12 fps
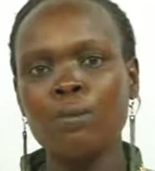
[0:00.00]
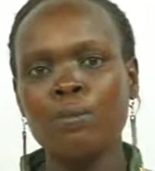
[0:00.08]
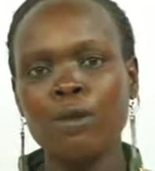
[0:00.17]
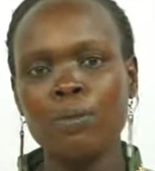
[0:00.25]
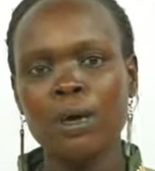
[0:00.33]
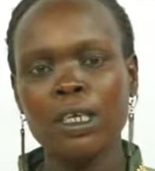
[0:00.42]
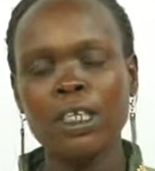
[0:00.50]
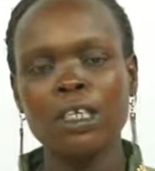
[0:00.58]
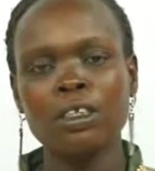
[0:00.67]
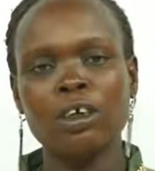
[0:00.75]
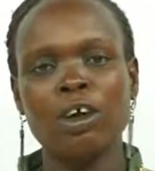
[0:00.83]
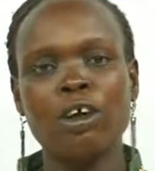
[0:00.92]
properties
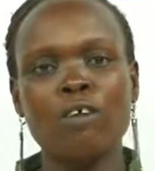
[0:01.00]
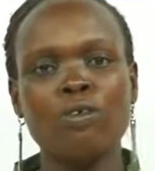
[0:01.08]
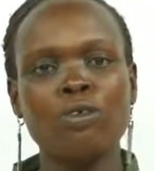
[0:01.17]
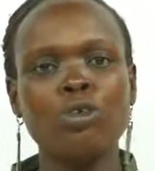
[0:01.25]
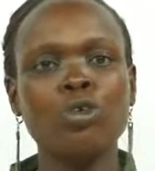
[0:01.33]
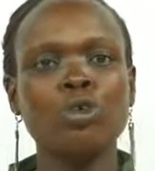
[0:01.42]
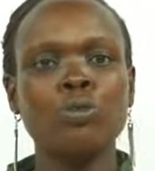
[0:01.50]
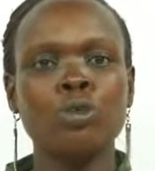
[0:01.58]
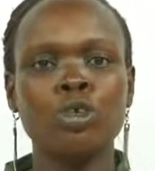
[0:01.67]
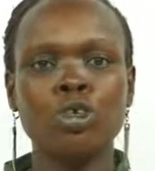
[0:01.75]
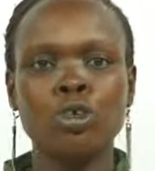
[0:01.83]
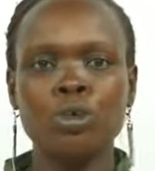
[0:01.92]
of group
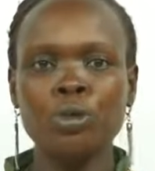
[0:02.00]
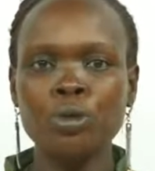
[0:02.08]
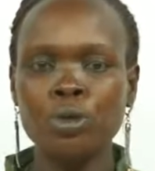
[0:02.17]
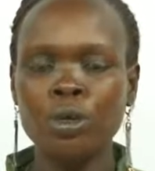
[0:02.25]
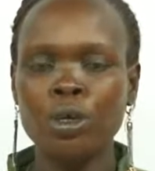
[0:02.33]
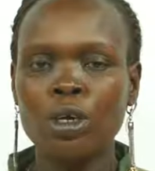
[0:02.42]
2.